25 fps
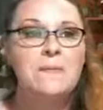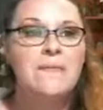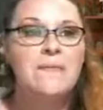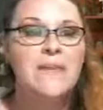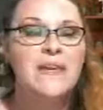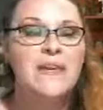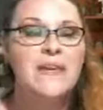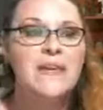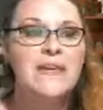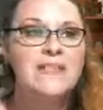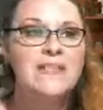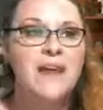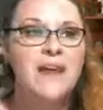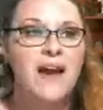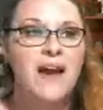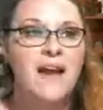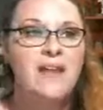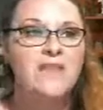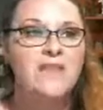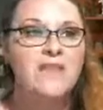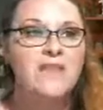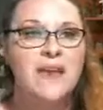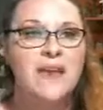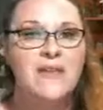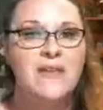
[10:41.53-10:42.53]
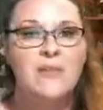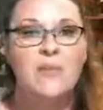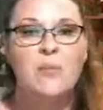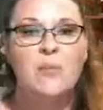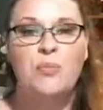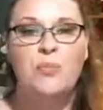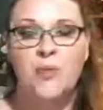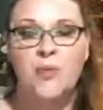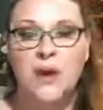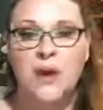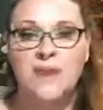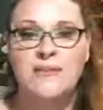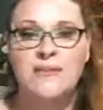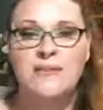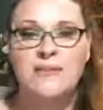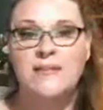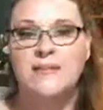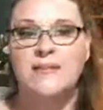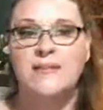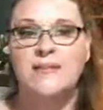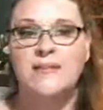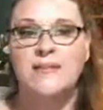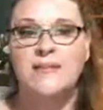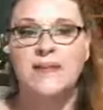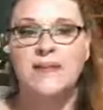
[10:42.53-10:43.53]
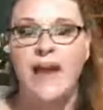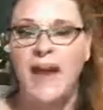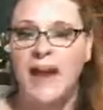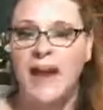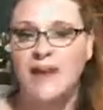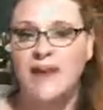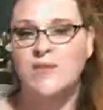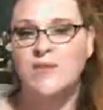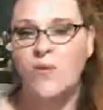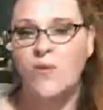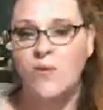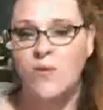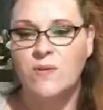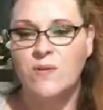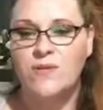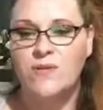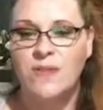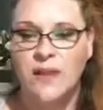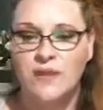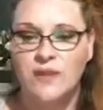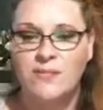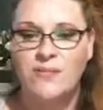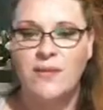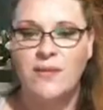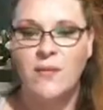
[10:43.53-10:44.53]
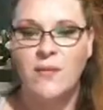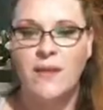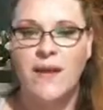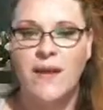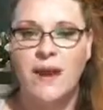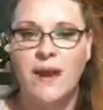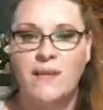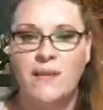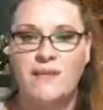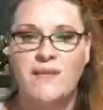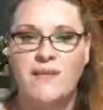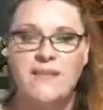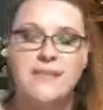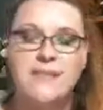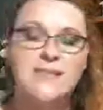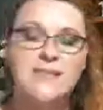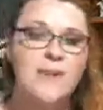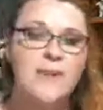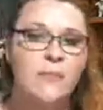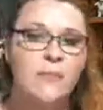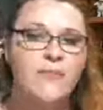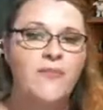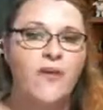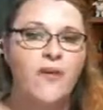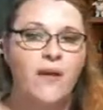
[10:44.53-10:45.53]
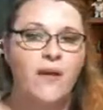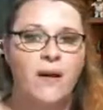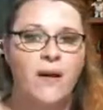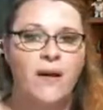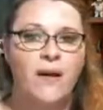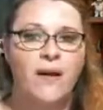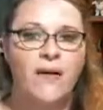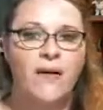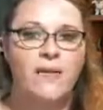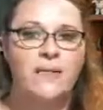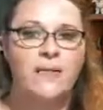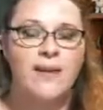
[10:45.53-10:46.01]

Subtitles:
he's kind of like the brusque asshole to everyone else except for her.